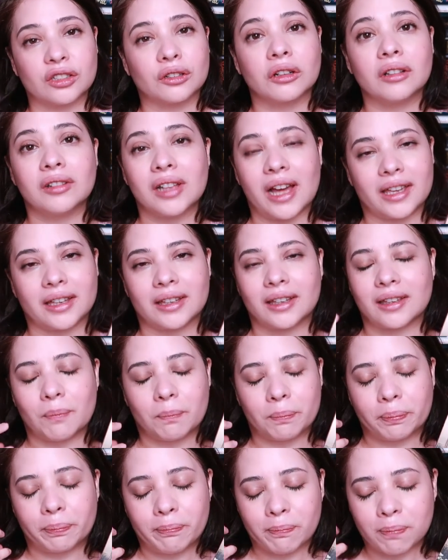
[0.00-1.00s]
you're like,
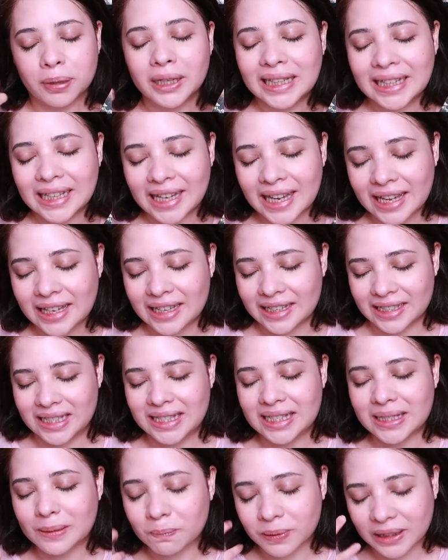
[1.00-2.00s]

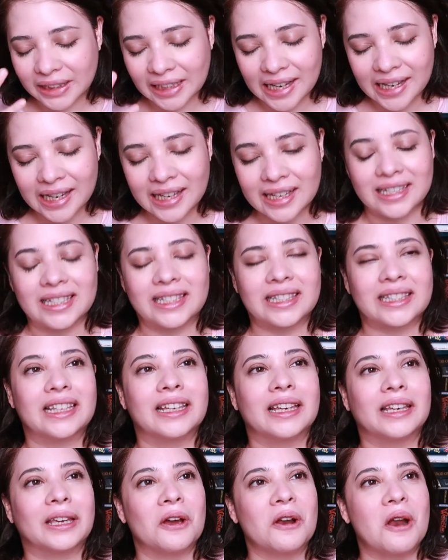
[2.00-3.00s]
please,
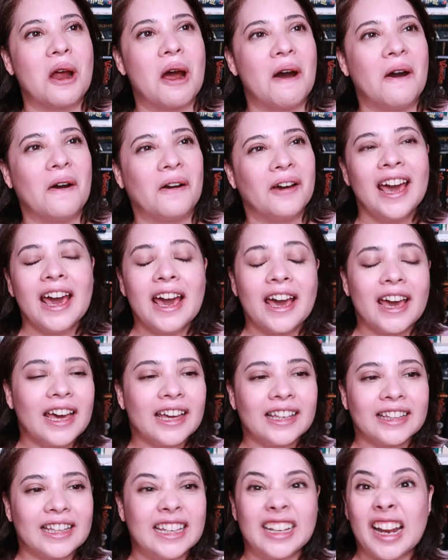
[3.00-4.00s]
you know,
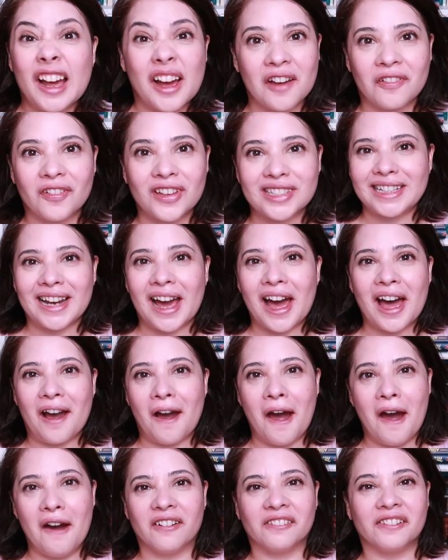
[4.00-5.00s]
enough is
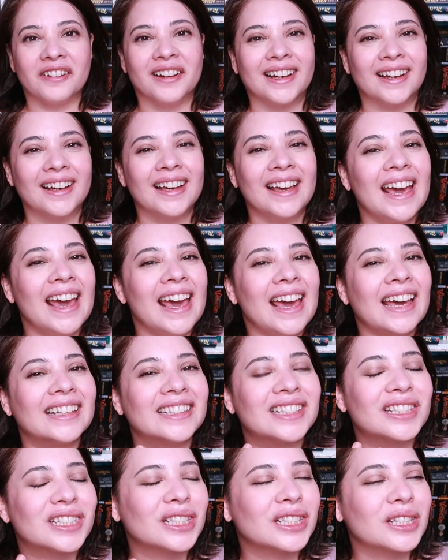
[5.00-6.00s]
enough.
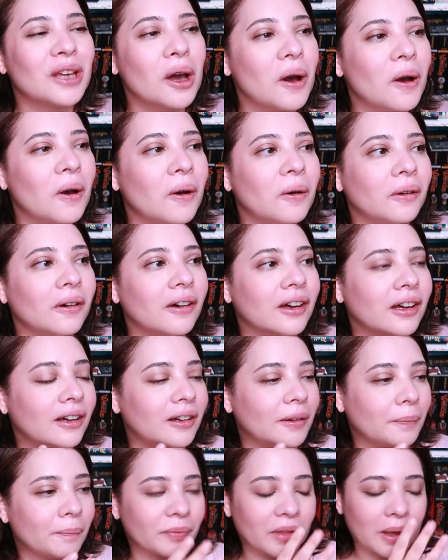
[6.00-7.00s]
It's
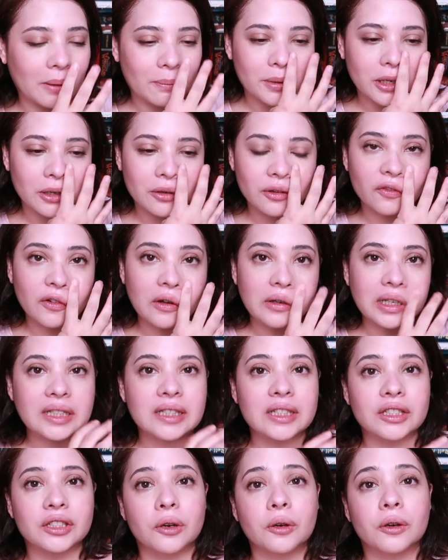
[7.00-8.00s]
so beautiful,
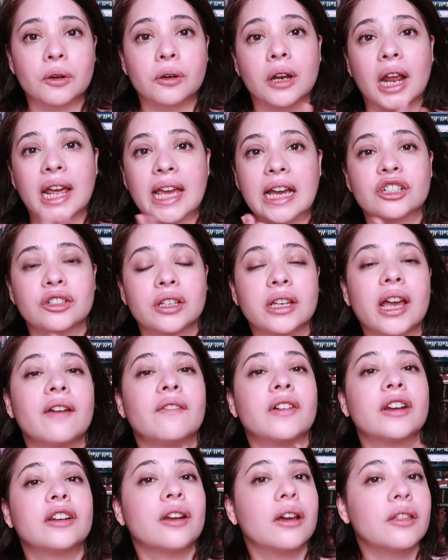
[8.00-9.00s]
it's so good. I actually
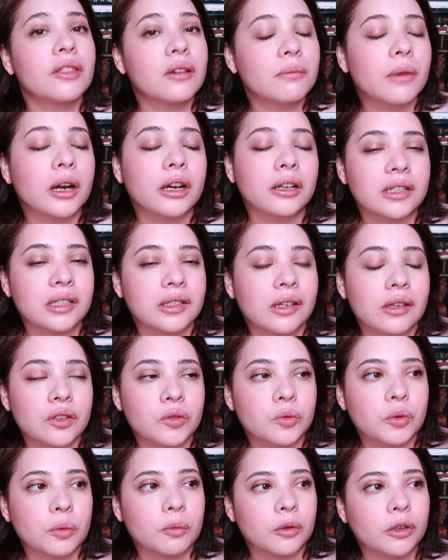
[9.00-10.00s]
have another Marcus
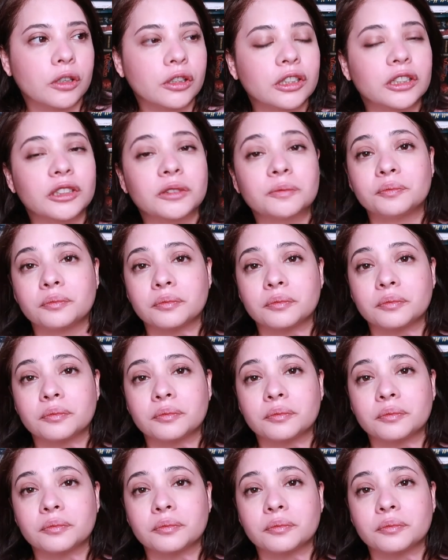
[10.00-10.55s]
Sedgwick book,